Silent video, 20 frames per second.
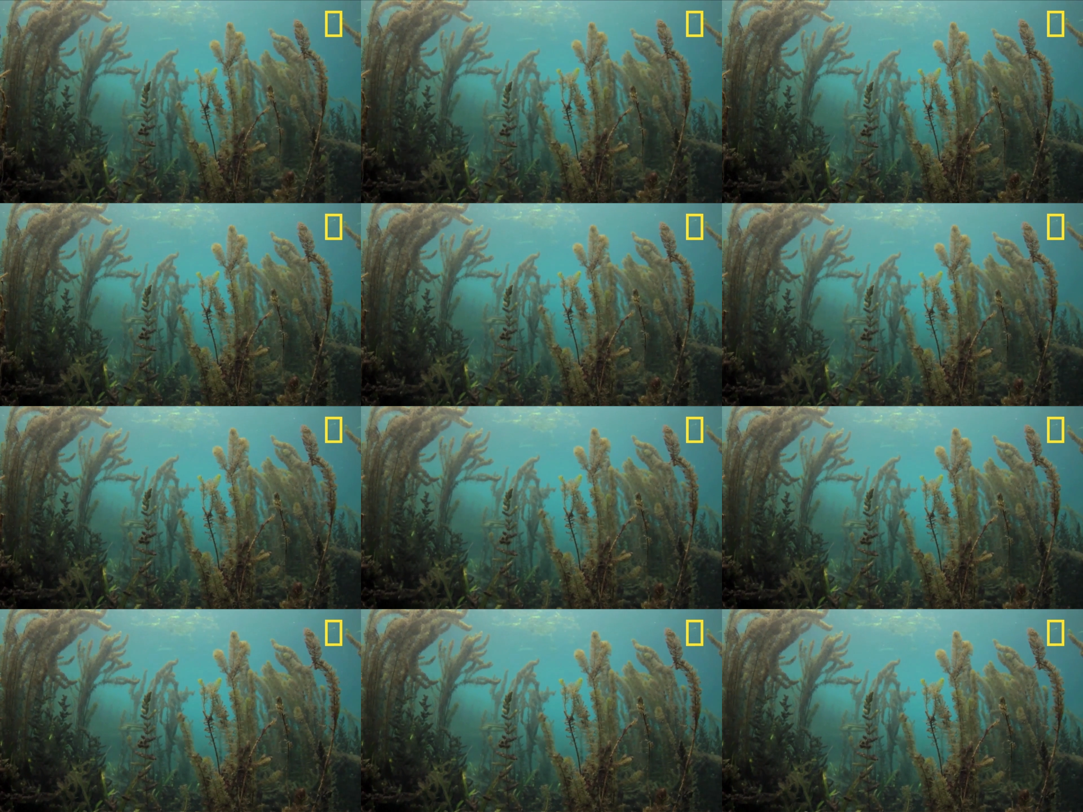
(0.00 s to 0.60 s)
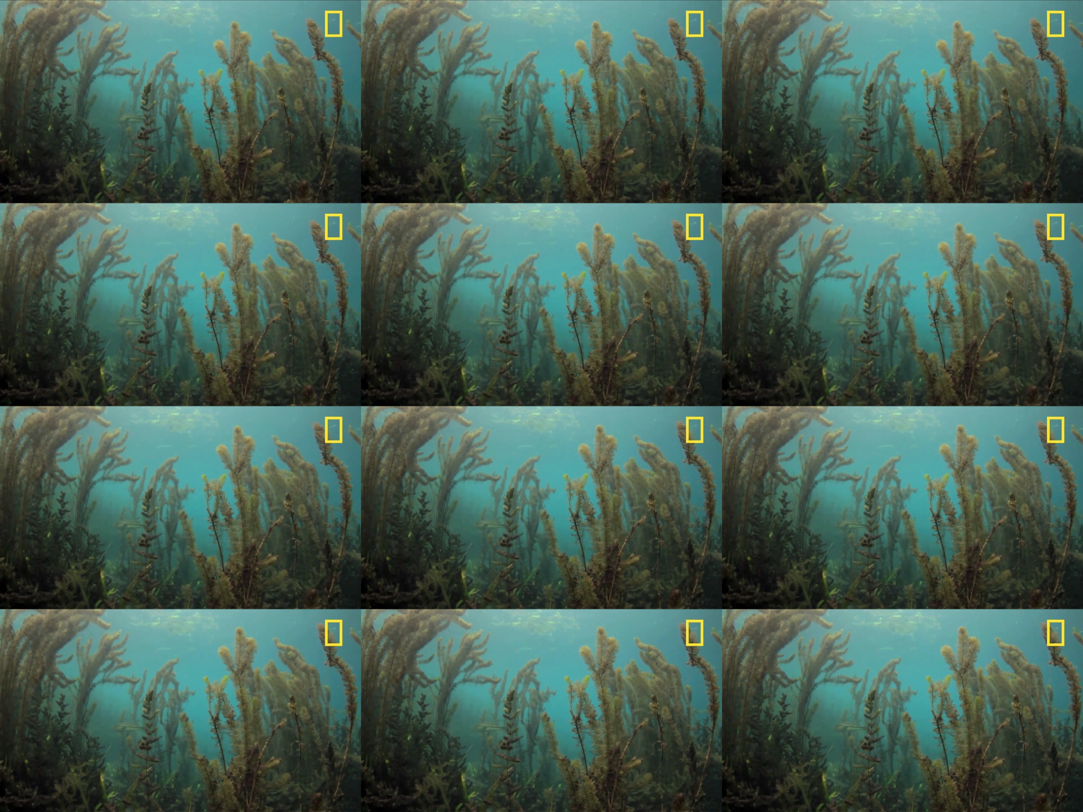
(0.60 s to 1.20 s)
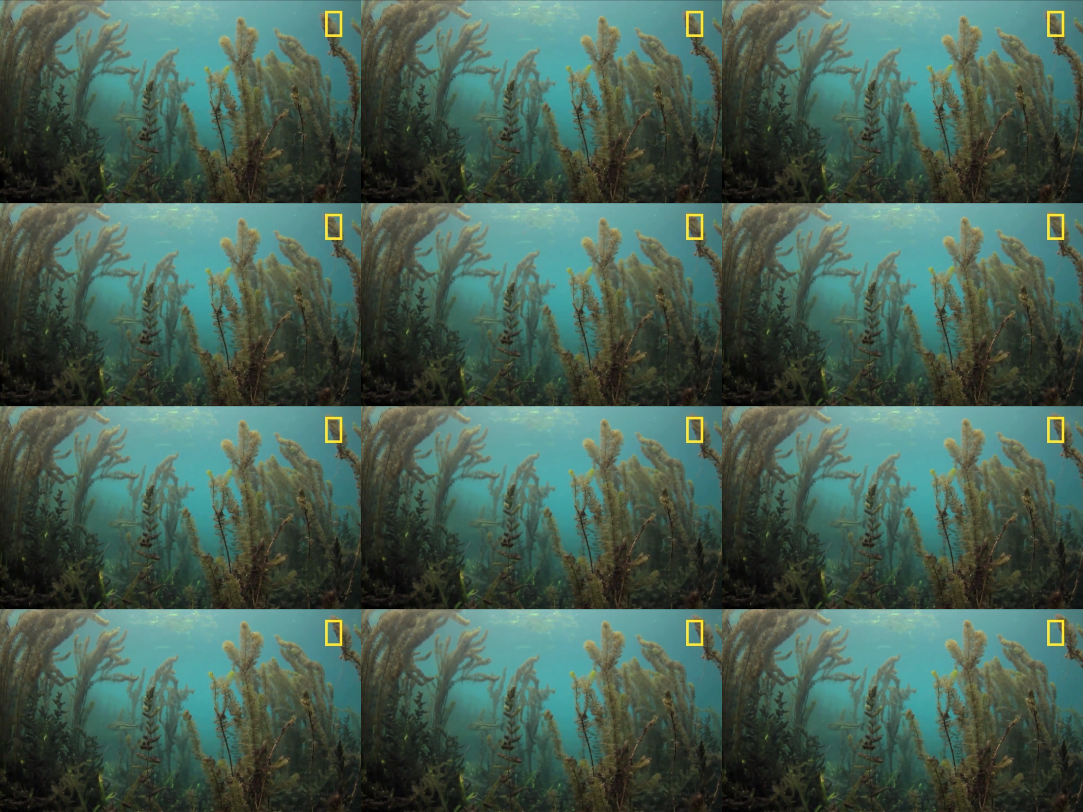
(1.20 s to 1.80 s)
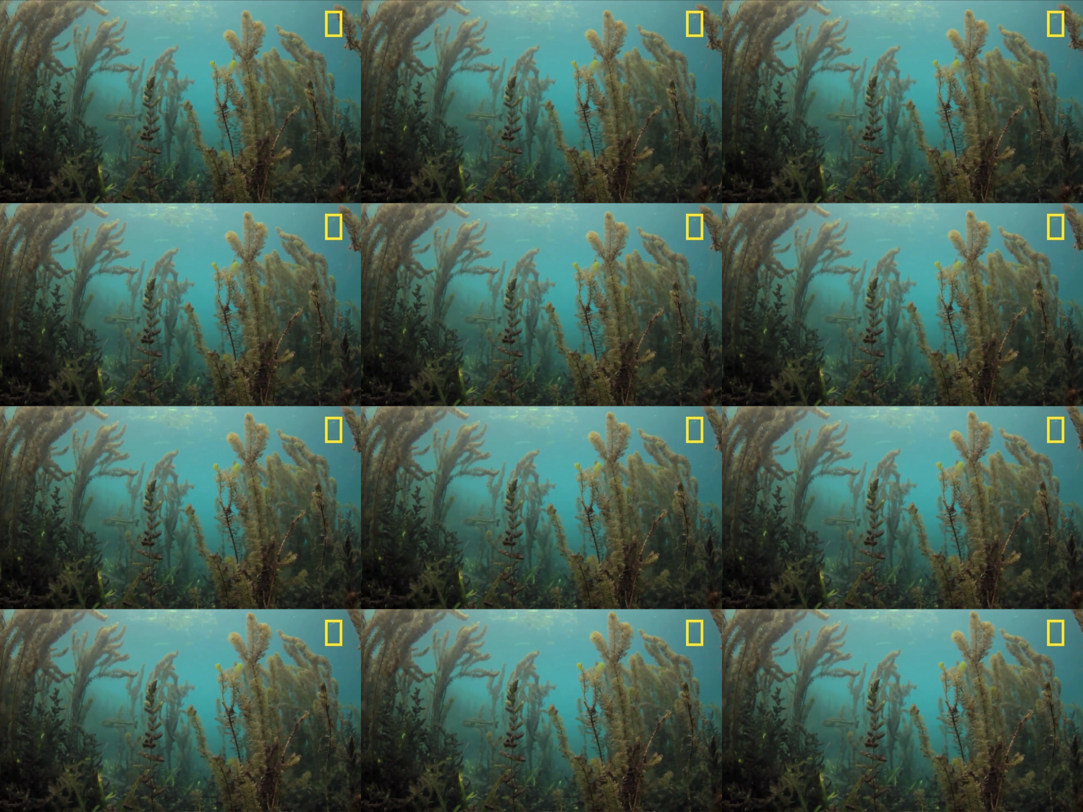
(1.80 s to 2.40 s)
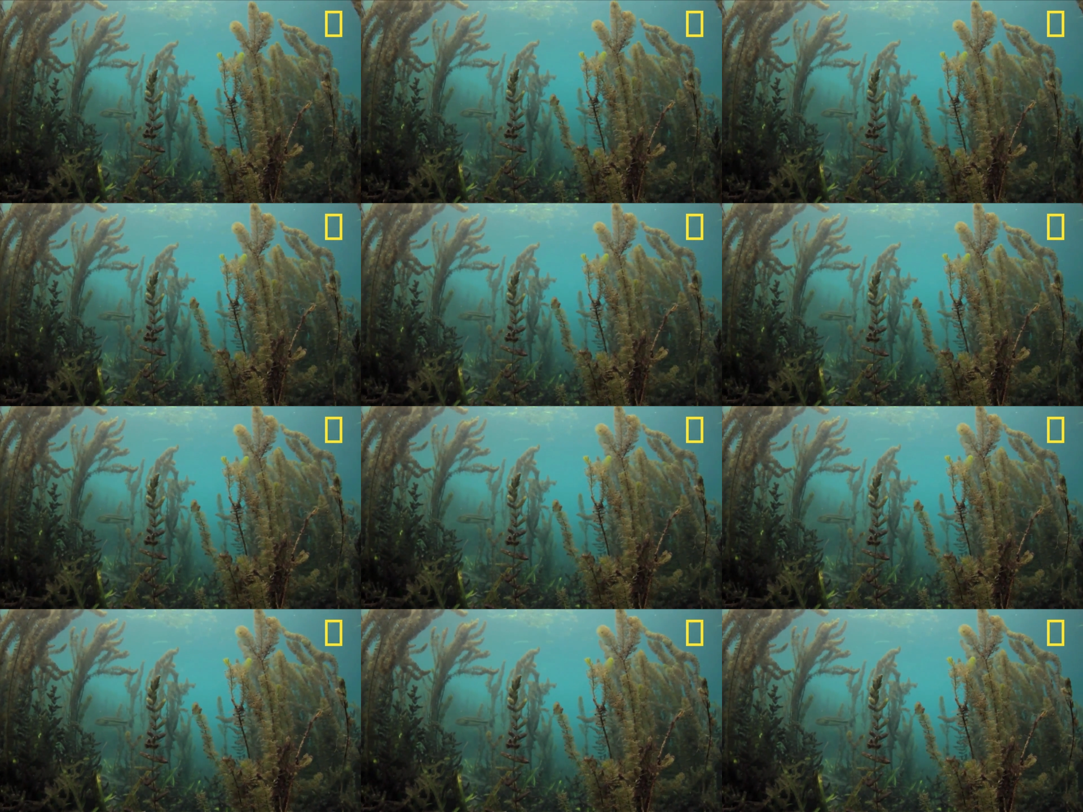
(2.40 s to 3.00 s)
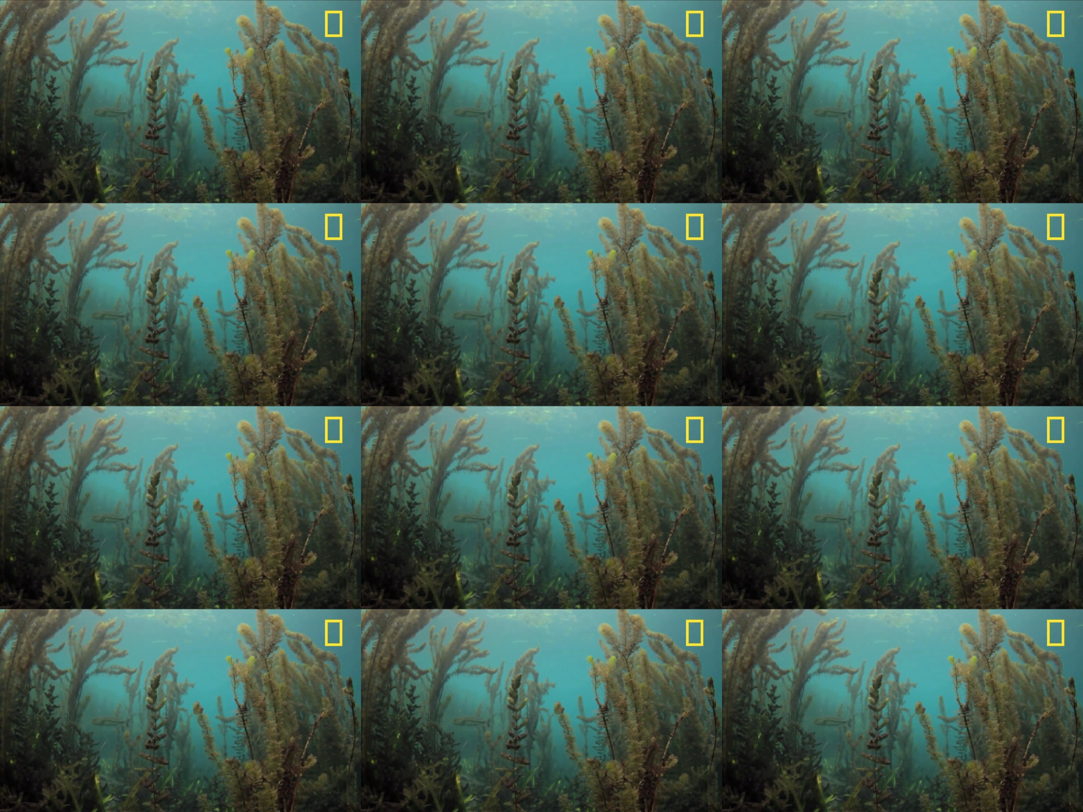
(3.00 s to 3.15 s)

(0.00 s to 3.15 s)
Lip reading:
(no speaker visible)